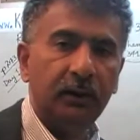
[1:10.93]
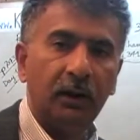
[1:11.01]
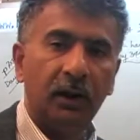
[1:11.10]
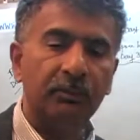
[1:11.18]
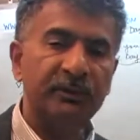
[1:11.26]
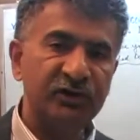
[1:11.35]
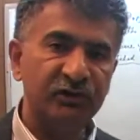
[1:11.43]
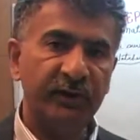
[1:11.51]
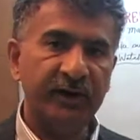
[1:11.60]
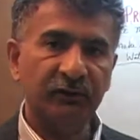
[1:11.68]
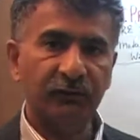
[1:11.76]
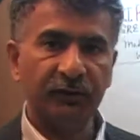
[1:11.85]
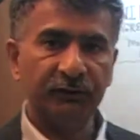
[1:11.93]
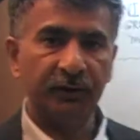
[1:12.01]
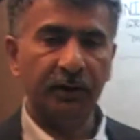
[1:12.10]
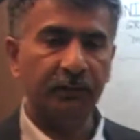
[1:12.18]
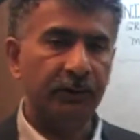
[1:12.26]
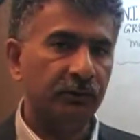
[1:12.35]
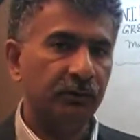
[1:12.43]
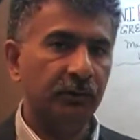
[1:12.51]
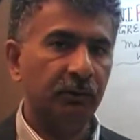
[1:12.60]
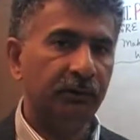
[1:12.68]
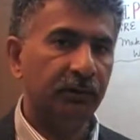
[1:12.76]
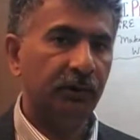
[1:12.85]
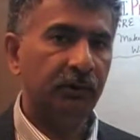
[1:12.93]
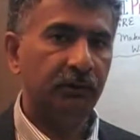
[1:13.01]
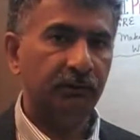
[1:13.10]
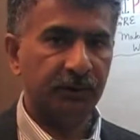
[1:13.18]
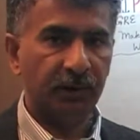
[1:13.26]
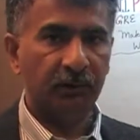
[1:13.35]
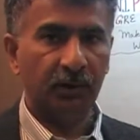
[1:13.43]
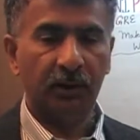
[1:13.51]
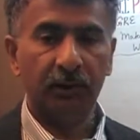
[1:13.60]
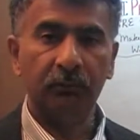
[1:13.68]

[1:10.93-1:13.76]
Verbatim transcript: a piecewise function and we have to deal with the parabola.